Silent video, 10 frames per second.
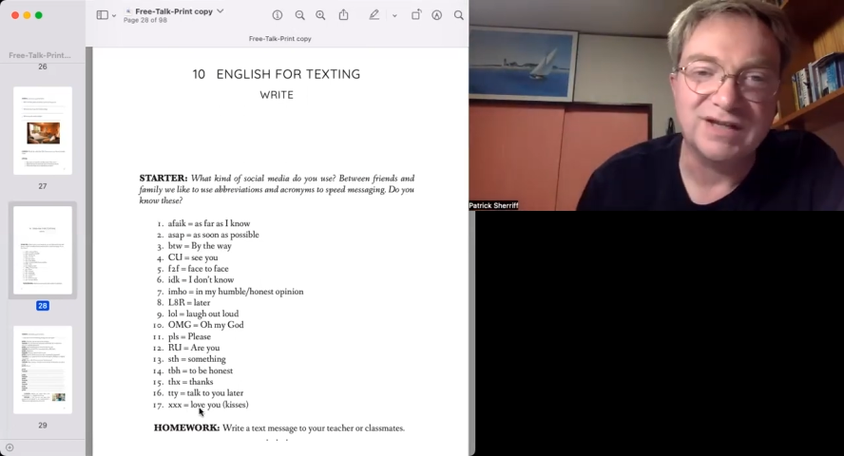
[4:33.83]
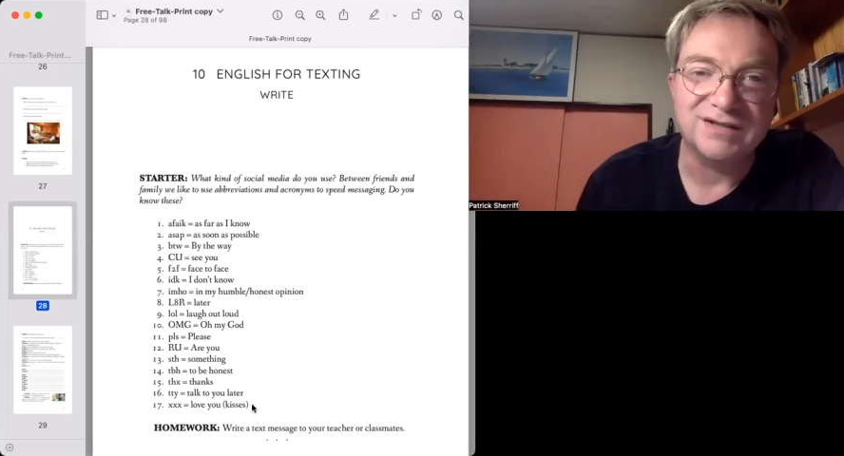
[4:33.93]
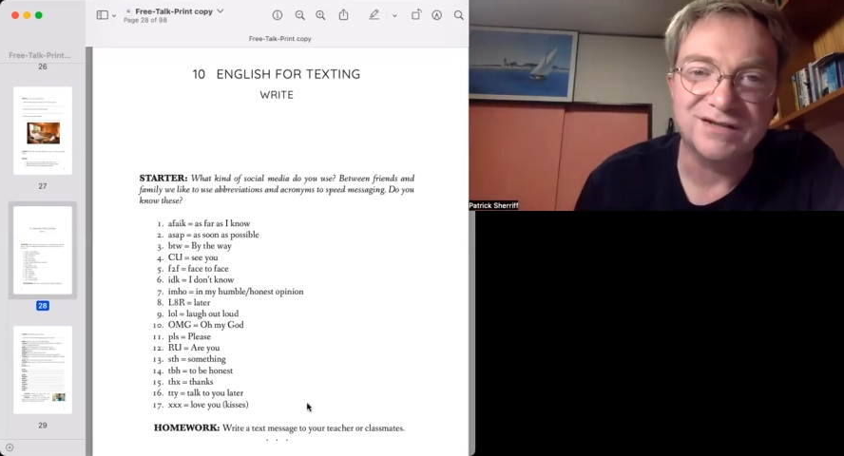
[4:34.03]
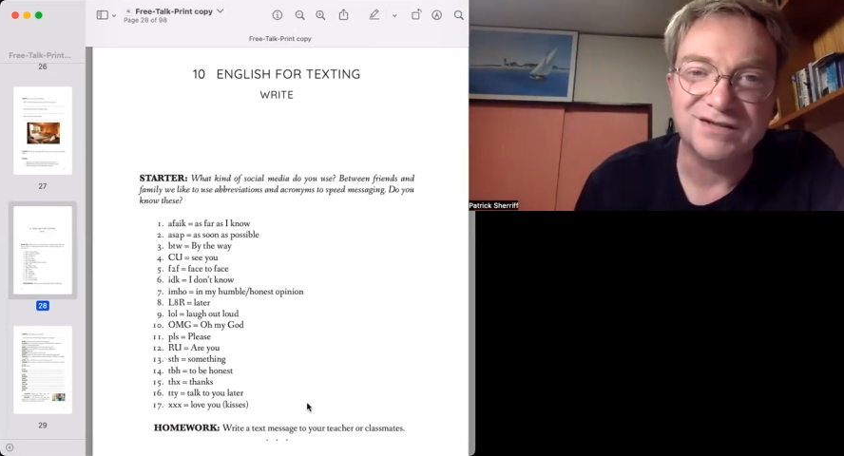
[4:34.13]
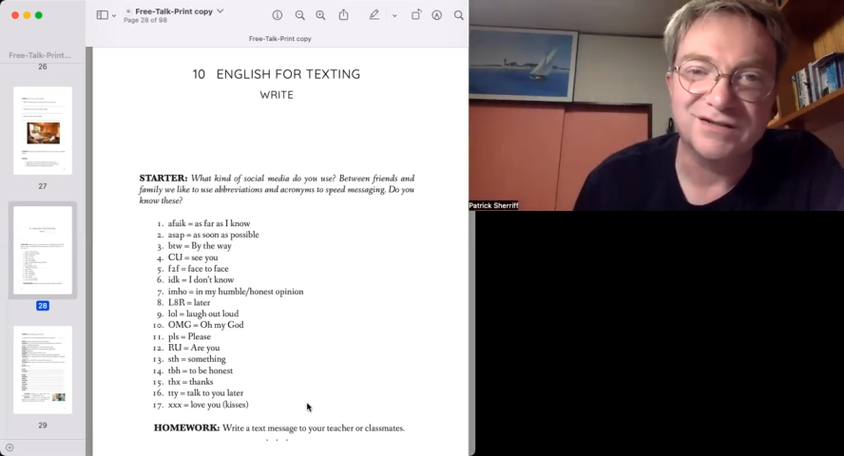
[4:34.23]

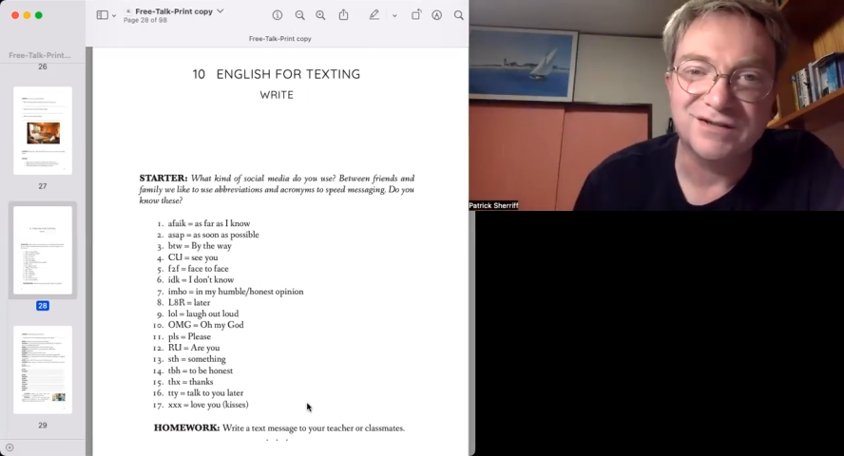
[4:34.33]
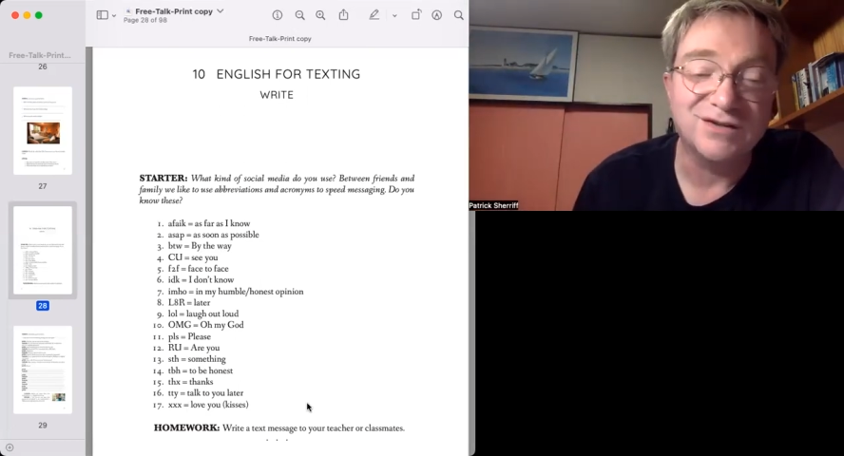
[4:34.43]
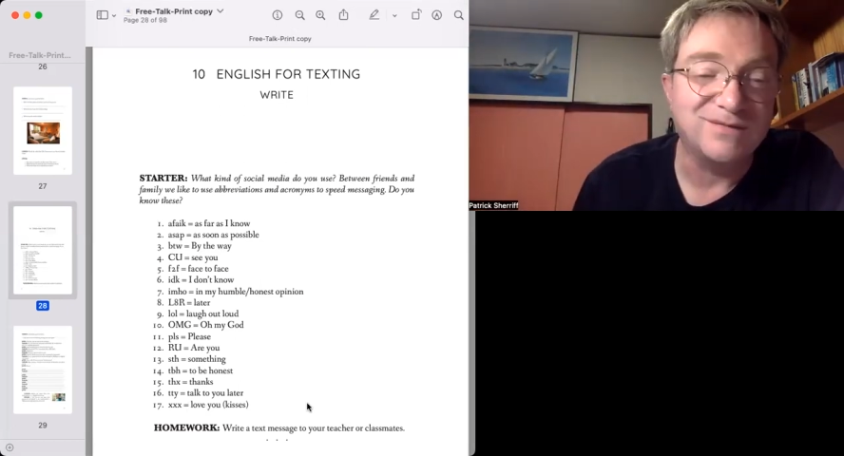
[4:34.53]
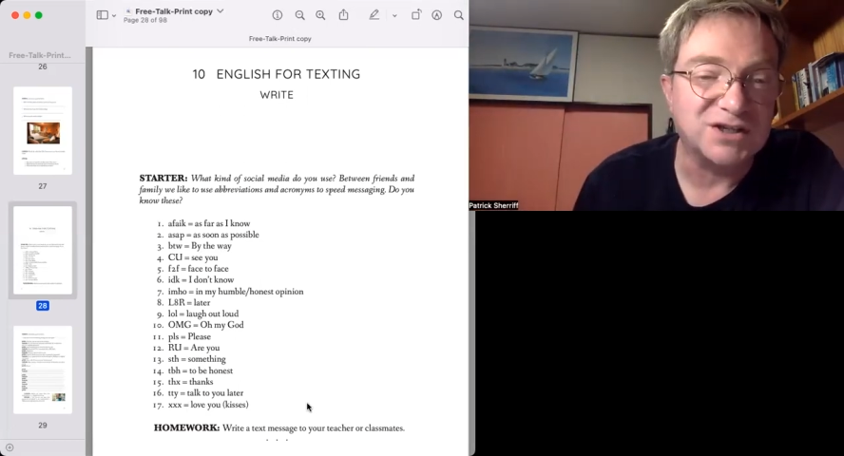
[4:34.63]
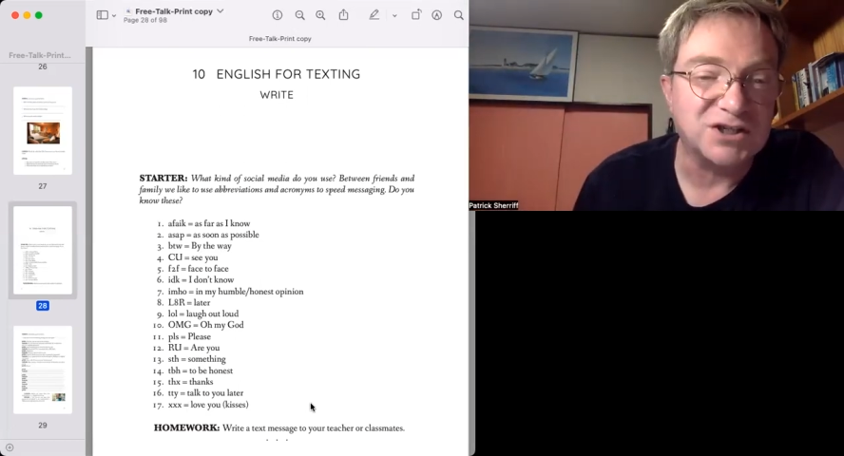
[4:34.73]
that's just the
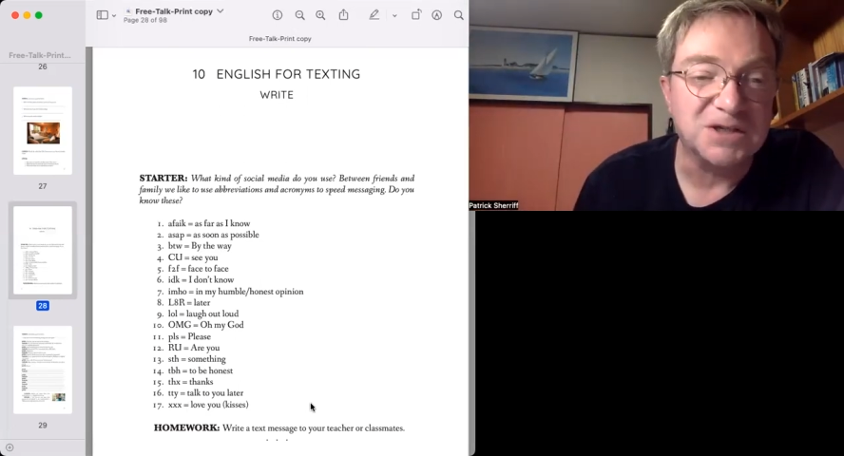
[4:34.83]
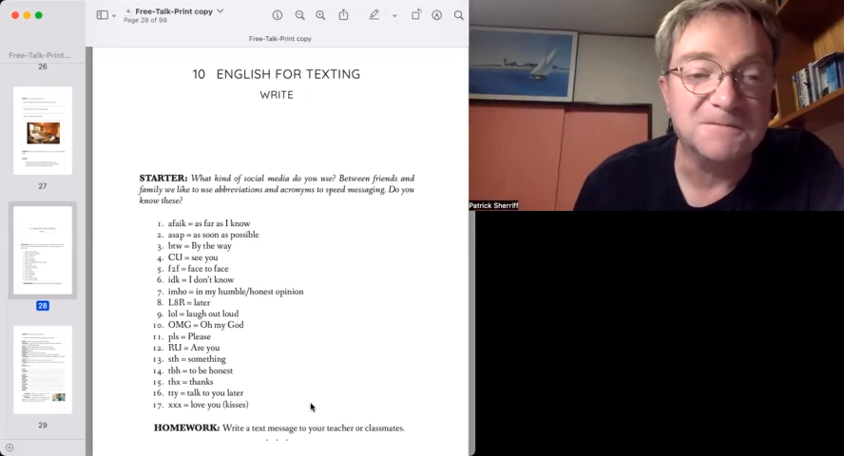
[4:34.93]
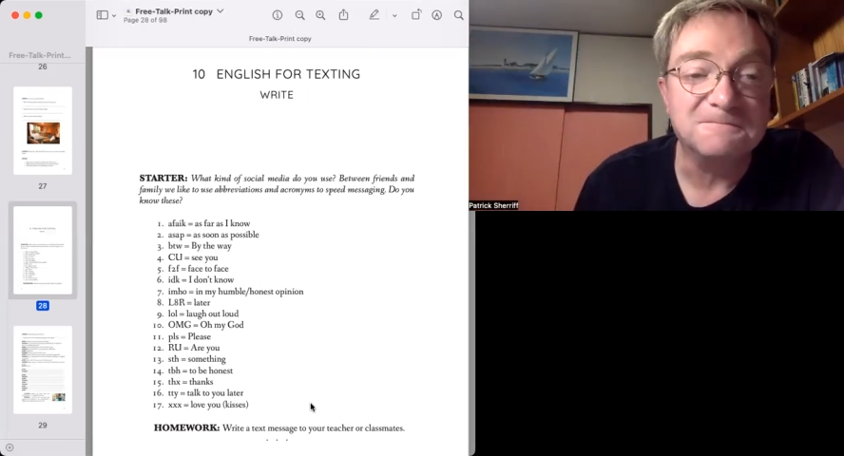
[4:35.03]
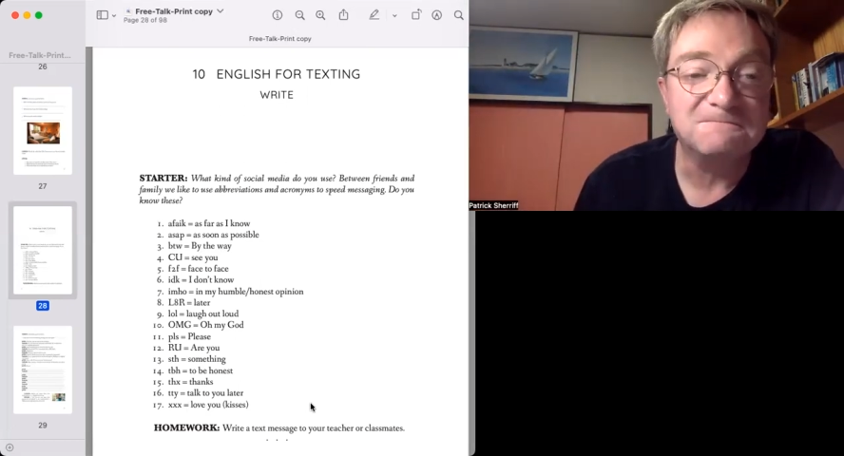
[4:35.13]
convention.